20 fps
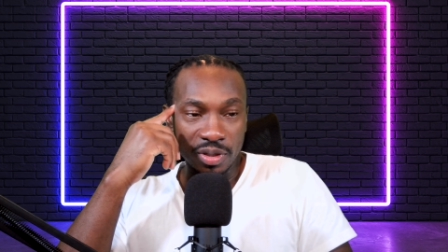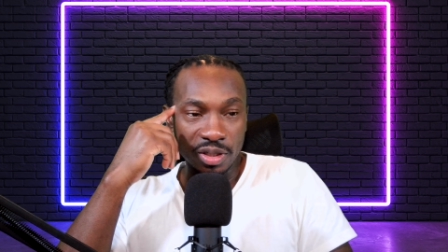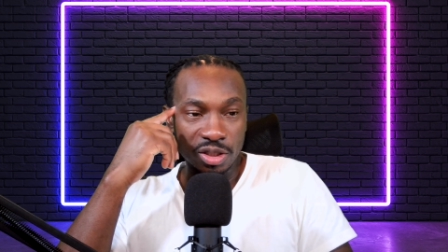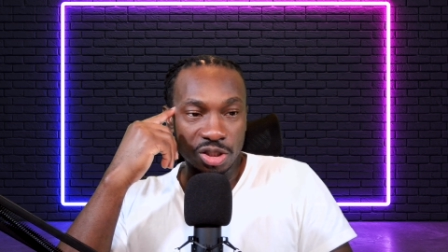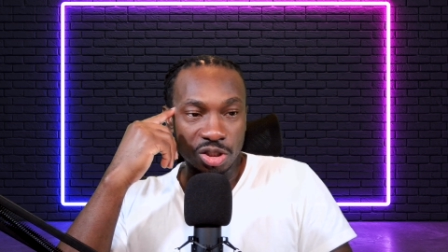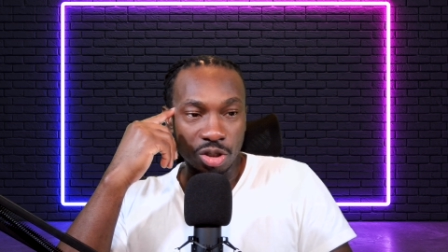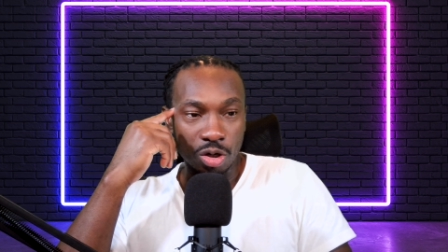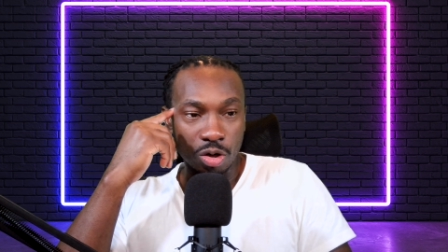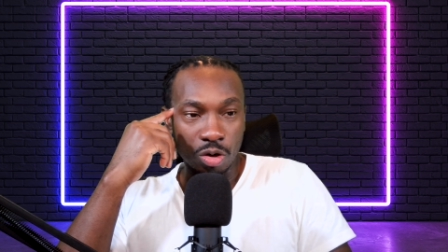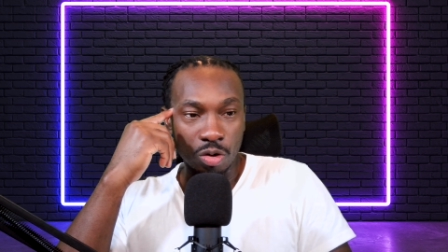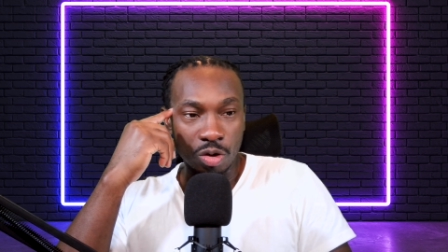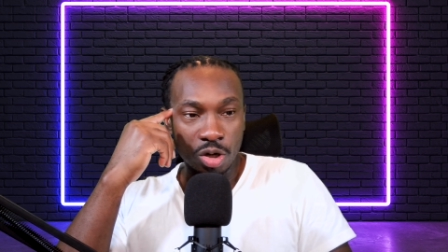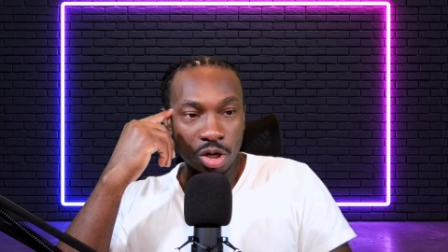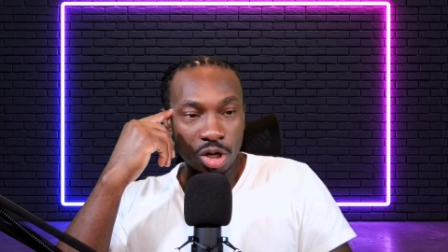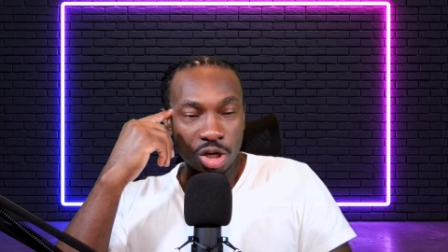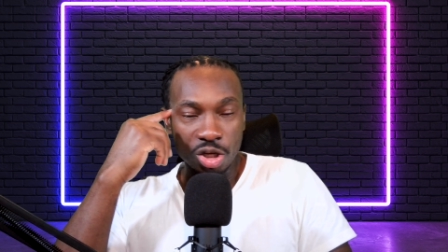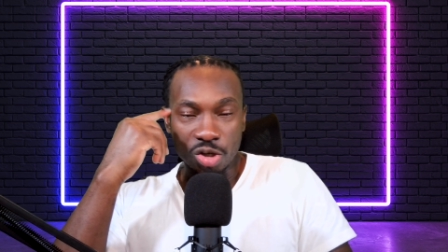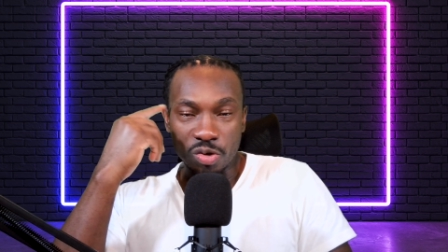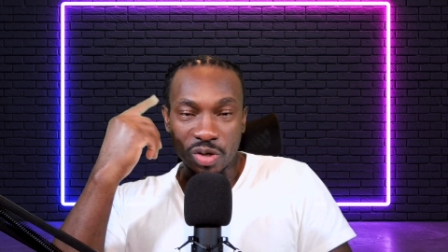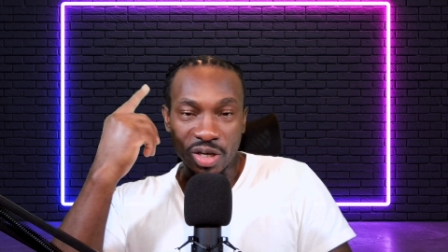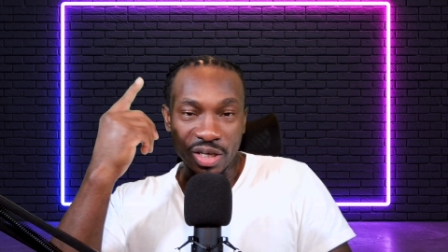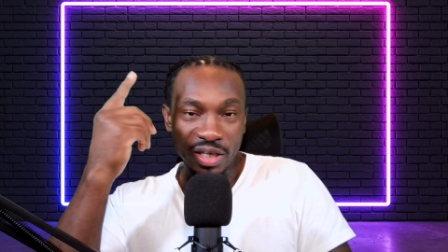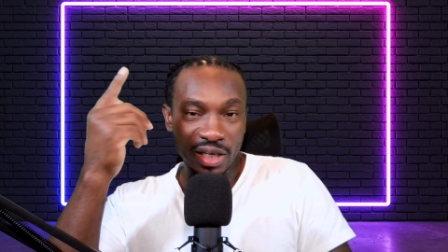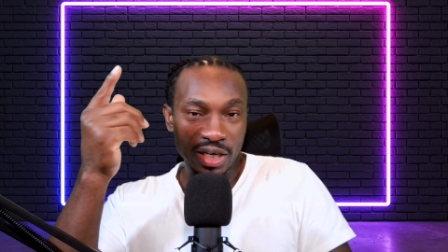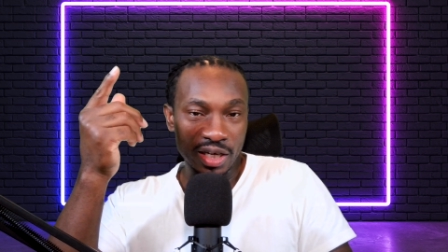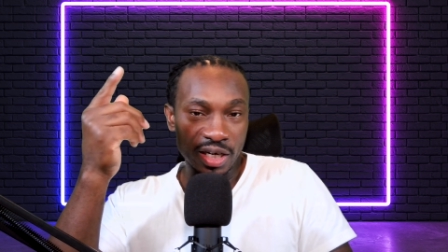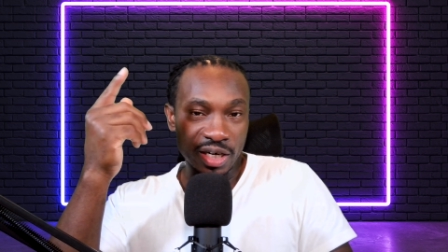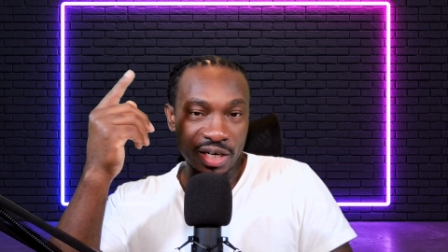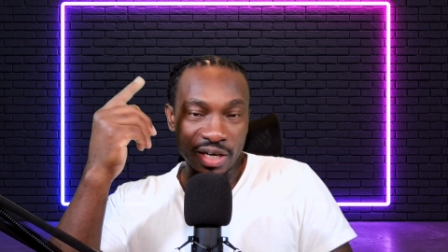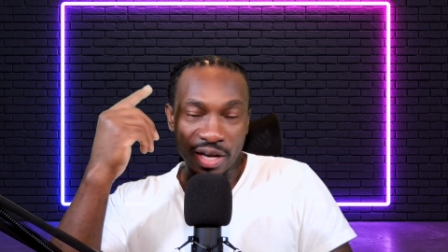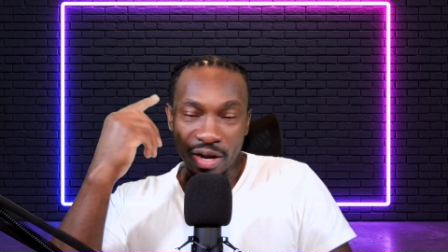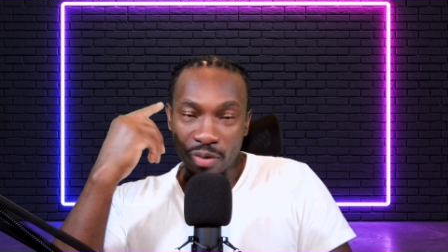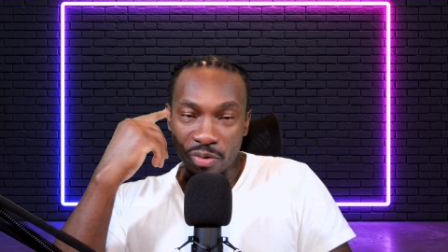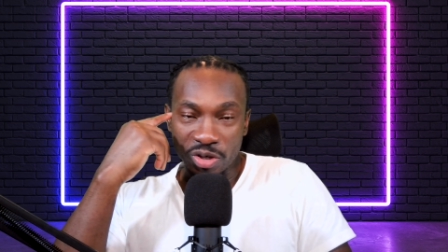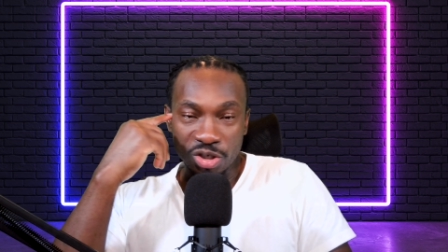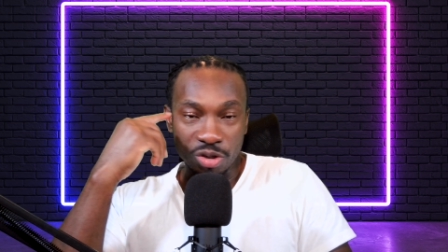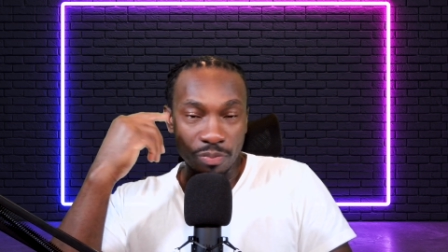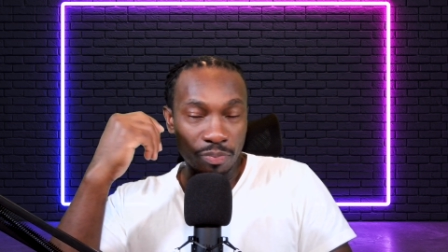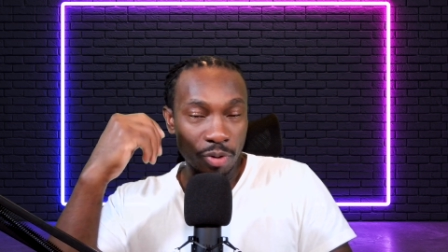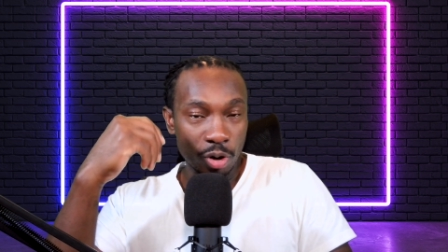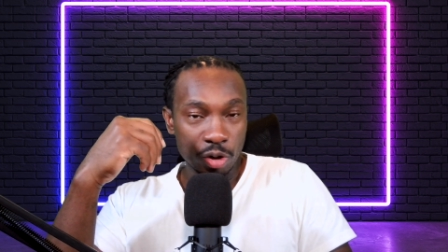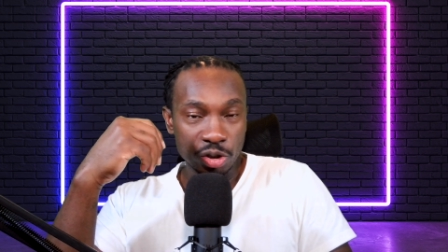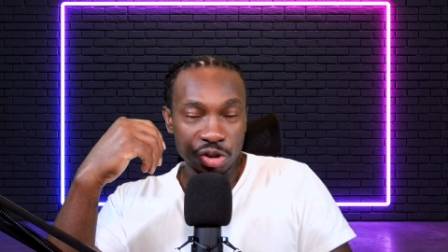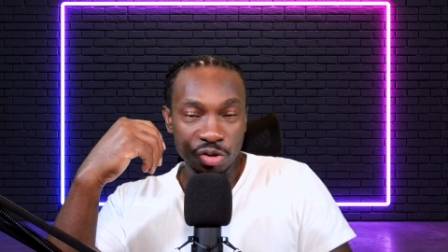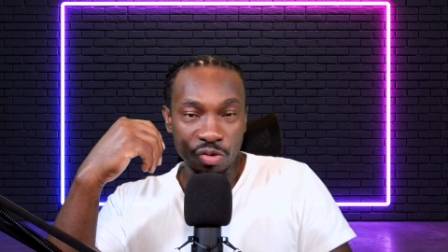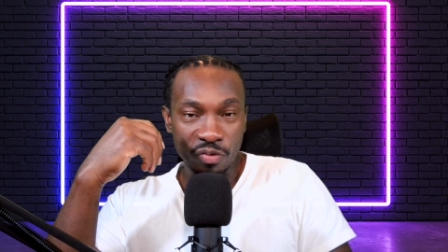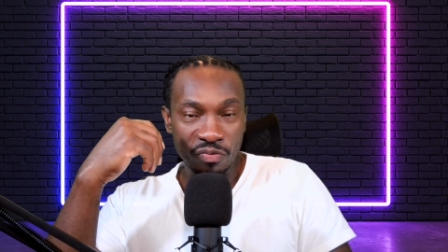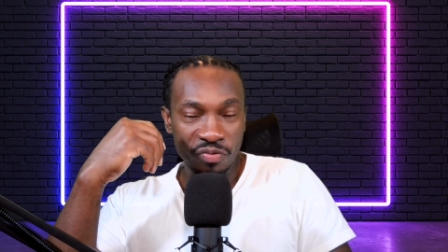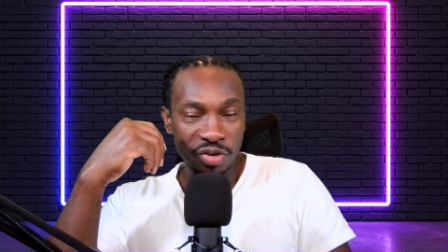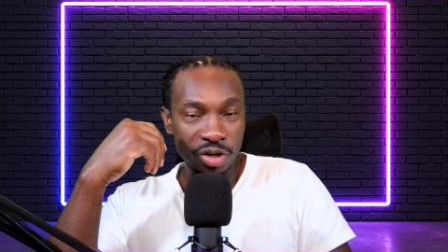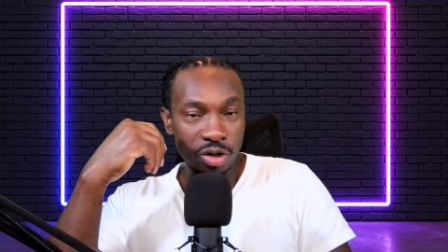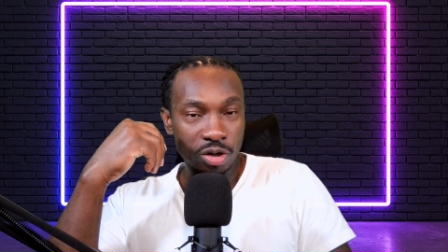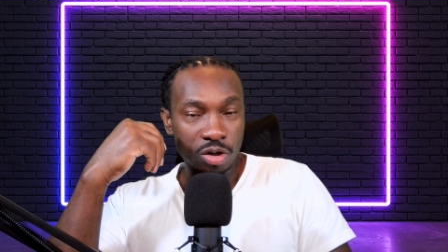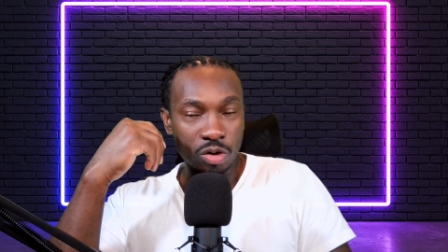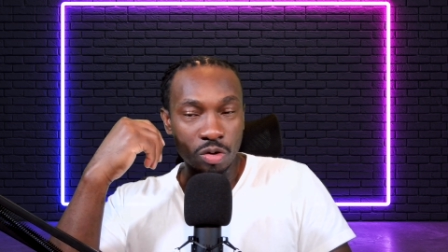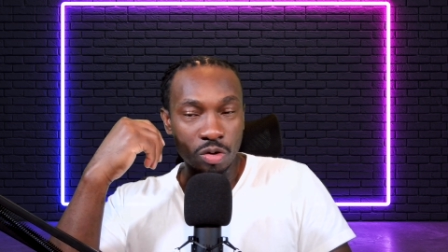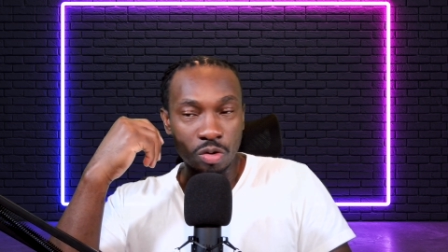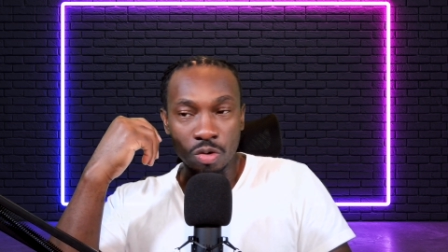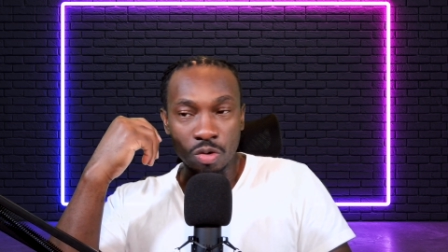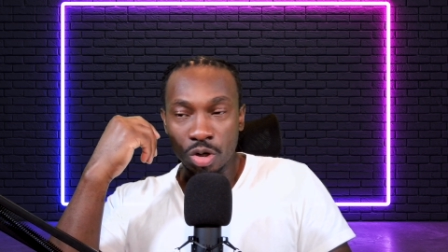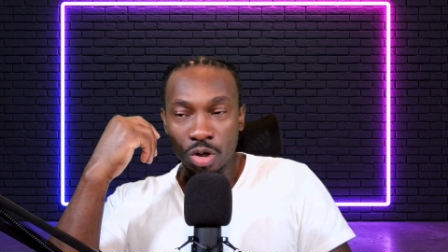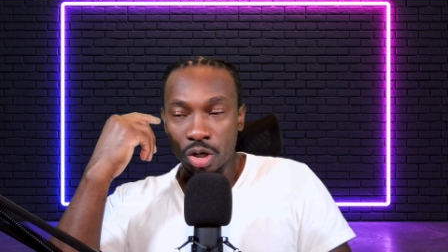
So you can get in there with your personal vehicle.